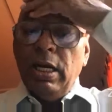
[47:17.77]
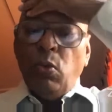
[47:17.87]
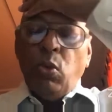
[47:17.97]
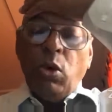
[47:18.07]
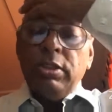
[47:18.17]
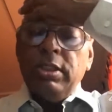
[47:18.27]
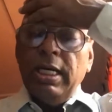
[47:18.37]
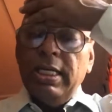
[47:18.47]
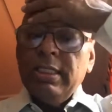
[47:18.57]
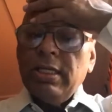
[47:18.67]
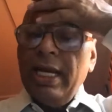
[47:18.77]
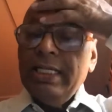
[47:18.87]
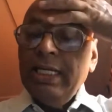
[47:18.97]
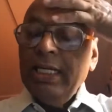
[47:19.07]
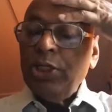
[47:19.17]
What does
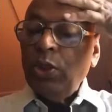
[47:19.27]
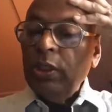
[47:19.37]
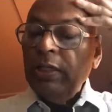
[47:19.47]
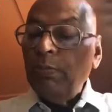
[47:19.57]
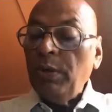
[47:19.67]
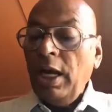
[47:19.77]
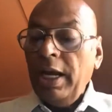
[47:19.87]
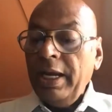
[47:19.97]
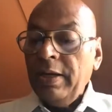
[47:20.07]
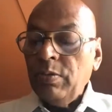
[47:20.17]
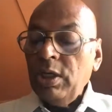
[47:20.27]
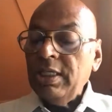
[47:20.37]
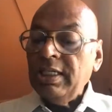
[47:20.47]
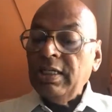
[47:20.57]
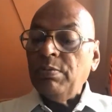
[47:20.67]
rising tone imply? What
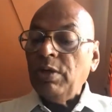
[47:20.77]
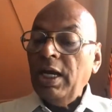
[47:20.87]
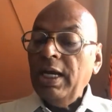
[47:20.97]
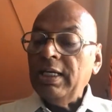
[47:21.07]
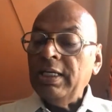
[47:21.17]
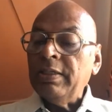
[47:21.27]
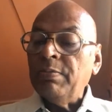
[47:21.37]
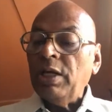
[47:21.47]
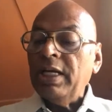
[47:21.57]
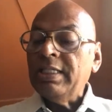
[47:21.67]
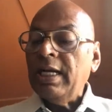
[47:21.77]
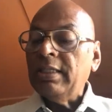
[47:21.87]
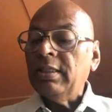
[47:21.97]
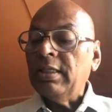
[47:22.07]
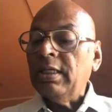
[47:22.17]
does it imply? It implies
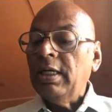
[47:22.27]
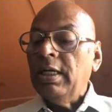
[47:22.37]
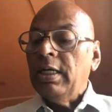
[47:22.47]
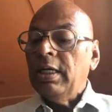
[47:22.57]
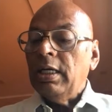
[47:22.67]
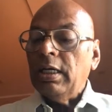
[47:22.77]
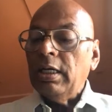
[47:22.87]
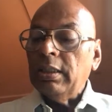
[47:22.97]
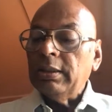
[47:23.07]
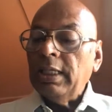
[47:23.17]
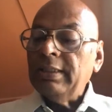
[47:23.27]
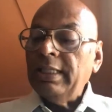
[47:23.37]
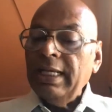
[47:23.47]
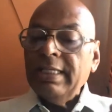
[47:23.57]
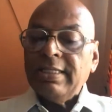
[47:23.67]
that that
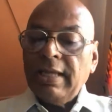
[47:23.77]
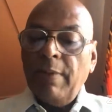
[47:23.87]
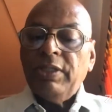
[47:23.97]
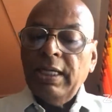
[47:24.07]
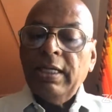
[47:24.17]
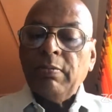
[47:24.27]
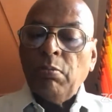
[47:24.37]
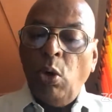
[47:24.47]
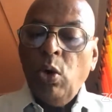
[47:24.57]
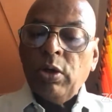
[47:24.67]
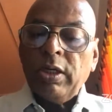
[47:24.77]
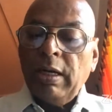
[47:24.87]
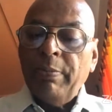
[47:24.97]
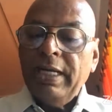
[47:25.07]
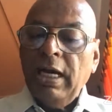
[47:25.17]
there is something more
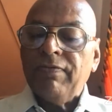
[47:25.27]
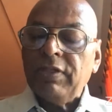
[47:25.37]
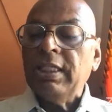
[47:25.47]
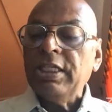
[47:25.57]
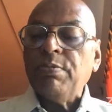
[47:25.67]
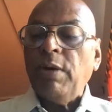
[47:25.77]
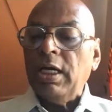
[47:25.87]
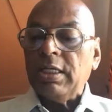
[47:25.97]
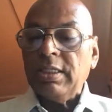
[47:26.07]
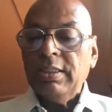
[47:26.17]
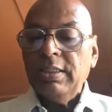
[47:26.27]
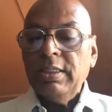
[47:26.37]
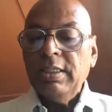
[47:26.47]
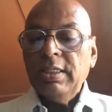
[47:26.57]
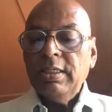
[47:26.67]
coming after this part,
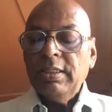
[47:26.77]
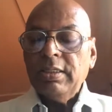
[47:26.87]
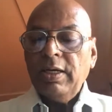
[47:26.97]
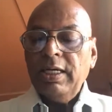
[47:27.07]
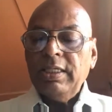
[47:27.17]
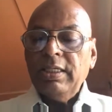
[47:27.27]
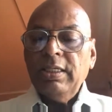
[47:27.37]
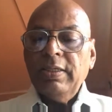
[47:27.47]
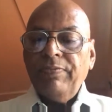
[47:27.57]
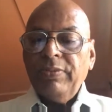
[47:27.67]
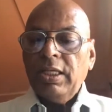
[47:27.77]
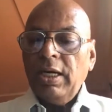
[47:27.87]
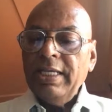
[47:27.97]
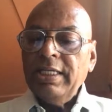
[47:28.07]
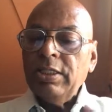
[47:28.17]
right? The
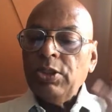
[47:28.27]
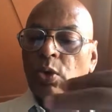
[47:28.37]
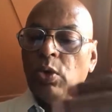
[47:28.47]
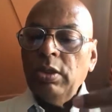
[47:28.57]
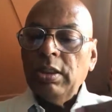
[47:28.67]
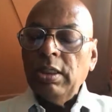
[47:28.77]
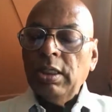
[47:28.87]
rising tone